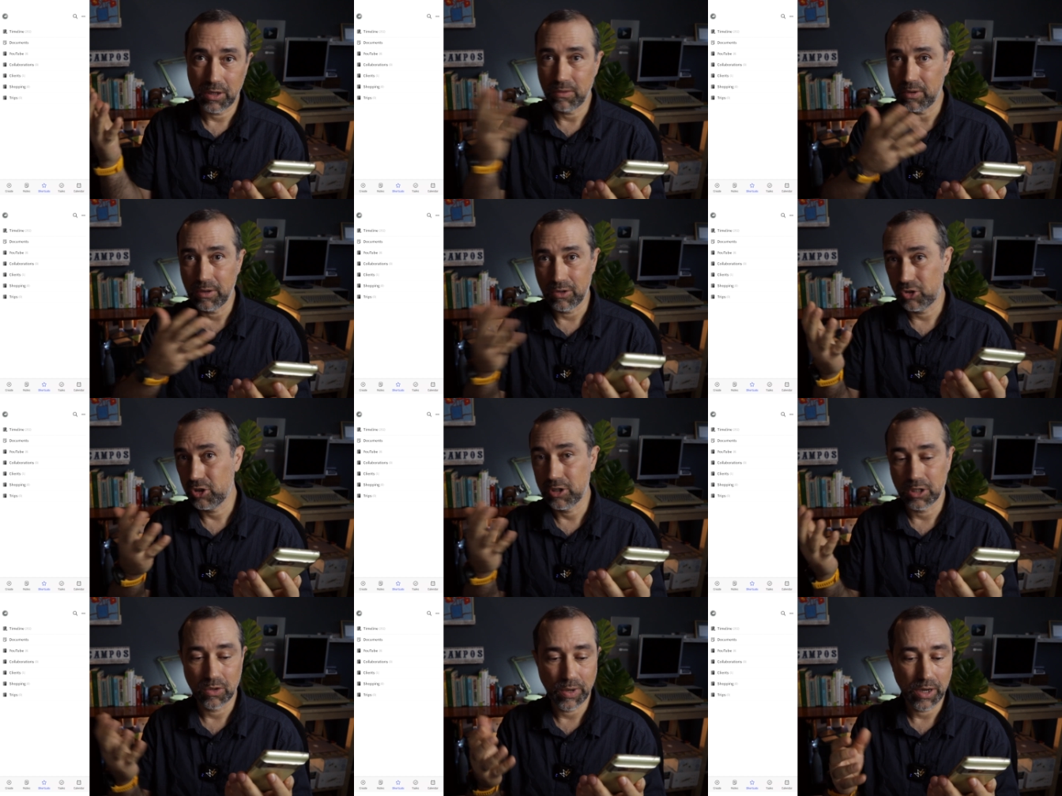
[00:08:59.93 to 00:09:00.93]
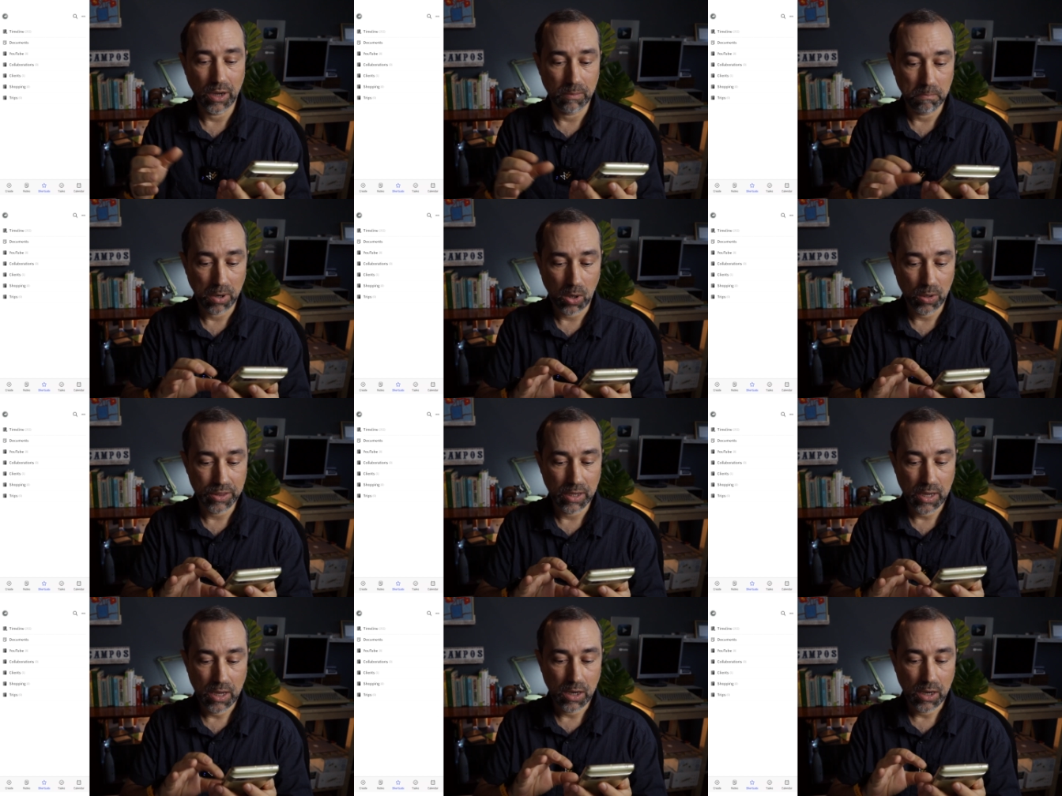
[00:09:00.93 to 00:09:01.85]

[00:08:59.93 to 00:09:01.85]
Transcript: you, you, should do it on both.